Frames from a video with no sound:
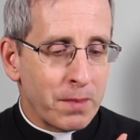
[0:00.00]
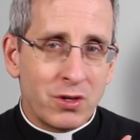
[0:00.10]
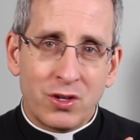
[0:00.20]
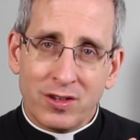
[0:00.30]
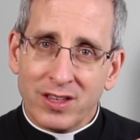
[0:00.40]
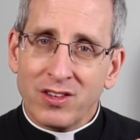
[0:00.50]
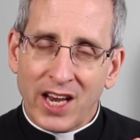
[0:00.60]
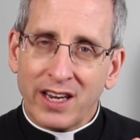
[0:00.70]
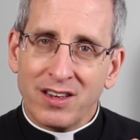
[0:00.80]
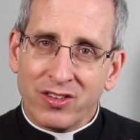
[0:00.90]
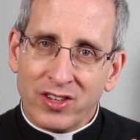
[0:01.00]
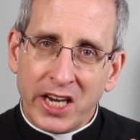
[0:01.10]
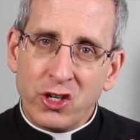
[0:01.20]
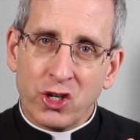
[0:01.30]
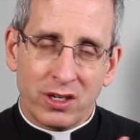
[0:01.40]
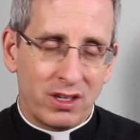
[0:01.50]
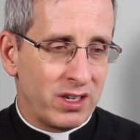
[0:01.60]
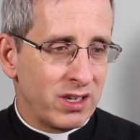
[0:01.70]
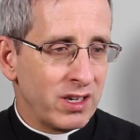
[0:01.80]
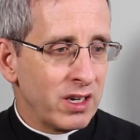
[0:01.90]
which is the second station.
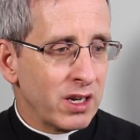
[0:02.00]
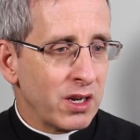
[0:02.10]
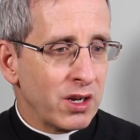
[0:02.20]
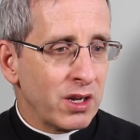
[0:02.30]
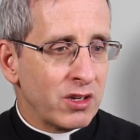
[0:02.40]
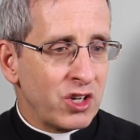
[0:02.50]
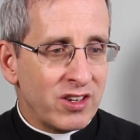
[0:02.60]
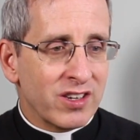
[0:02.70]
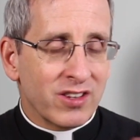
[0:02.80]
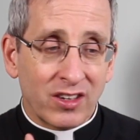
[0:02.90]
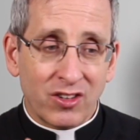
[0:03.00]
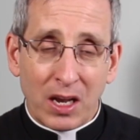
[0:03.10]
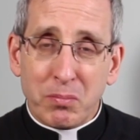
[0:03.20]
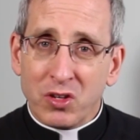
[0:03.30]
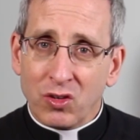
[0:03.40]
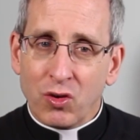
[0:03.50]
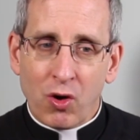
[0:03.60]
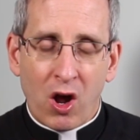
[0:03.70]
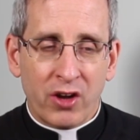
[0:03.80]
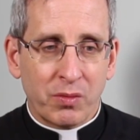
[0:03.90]
Jesus accepts his
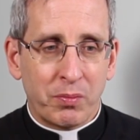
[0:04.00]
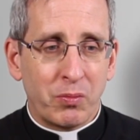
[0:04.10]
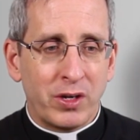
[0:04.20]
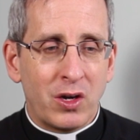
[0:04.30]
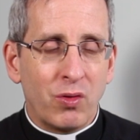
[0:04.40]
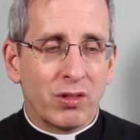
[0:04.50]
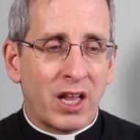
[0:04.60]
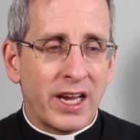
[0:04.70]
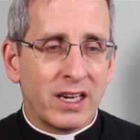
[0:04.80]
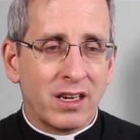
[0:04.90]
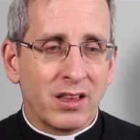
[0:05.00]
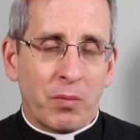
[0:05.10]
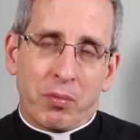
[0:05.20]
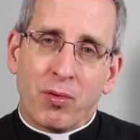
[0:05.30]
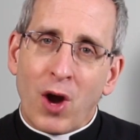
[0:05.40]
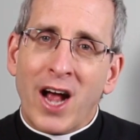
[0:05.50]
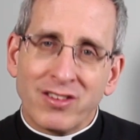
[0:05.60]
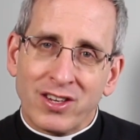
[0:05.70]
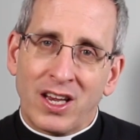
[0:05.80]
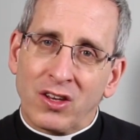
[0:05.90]
cross, but we don't like the
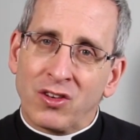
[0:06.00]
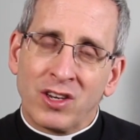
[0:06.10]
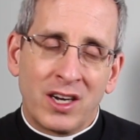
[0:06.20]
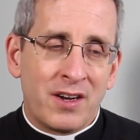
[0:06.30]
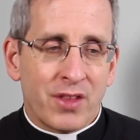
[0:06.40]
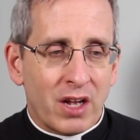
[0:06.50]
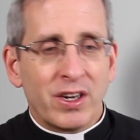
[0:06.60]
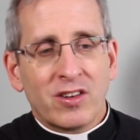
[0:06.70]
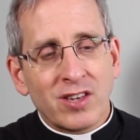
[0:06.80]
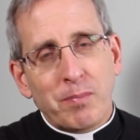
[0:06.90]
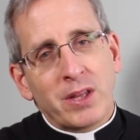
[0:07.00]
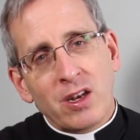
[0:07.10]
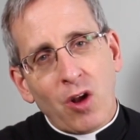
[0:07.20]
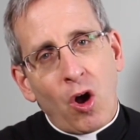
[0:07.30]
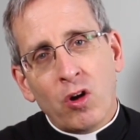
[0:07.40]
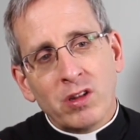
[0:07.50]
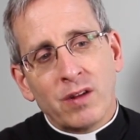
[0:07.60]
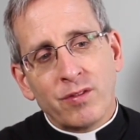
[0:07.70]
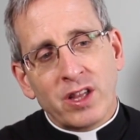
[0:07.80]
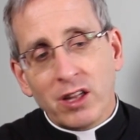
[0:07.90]
process of accepting all
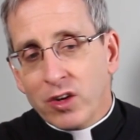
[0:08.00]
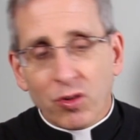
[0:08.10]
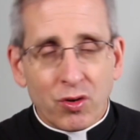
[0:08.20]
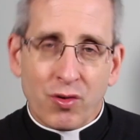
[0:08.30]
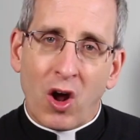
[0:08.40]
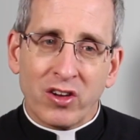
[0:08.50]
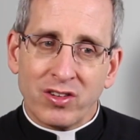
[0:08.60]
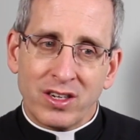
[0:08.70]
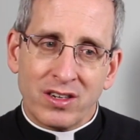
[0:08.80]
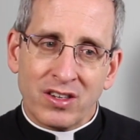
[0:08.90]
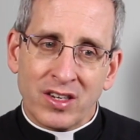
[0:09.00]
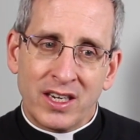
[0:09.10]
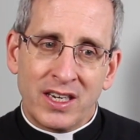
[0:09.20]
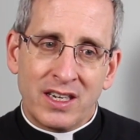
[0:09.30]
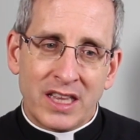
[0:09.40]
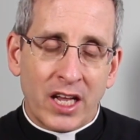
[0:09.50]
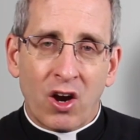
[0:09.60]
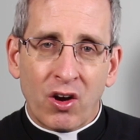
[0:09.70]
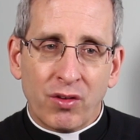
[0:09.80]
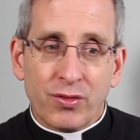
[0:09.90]
of the little crosses that
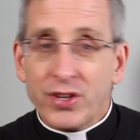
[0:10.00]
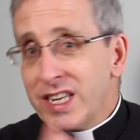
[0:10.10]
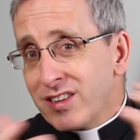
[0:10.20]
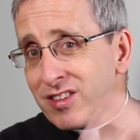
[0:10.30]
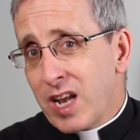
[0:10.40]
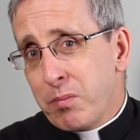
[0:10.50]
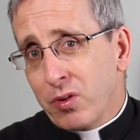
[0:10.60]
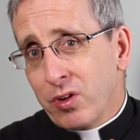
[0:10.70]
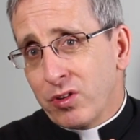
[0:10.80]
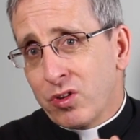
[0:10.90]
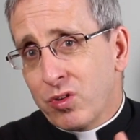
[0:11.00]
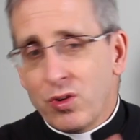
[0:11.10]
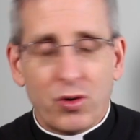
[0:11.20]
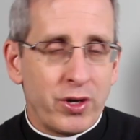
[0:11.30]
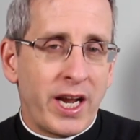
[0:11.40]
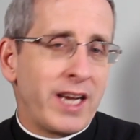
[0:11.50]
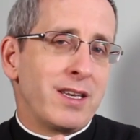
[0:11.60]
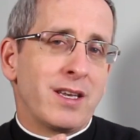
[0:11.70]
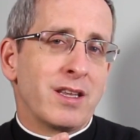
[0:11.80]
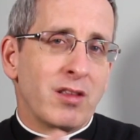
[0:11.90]
are reassembled to
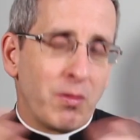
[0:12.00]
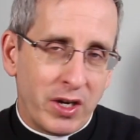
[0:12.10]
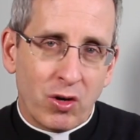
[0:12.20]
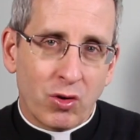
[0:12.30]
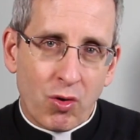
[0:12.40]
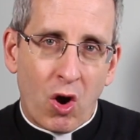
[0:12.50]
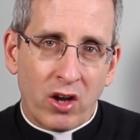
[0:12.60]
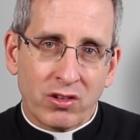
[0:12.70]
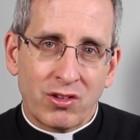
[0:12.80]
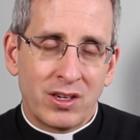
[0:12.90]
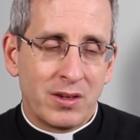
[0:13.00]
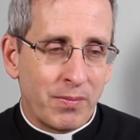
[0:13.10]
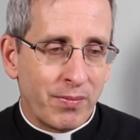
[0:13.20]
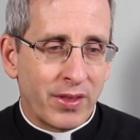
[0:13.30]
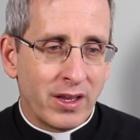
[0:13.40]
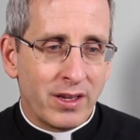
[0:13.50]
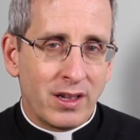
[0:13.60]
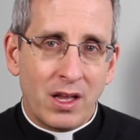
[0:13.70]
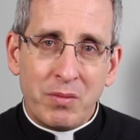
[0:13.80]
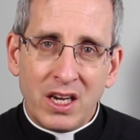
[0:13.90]
create the bigger cross.
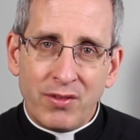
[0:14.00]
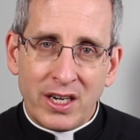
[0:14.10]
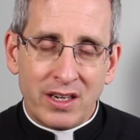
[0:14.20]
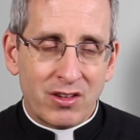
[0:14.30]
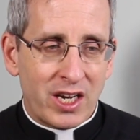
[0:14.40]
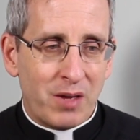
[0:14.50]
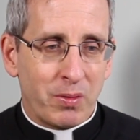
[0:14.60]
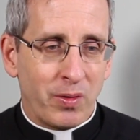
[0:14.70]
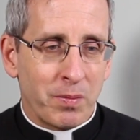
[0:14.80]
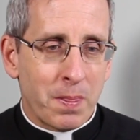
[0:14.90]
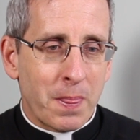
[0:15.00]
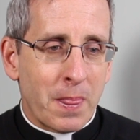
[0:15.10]
Let me give you an example.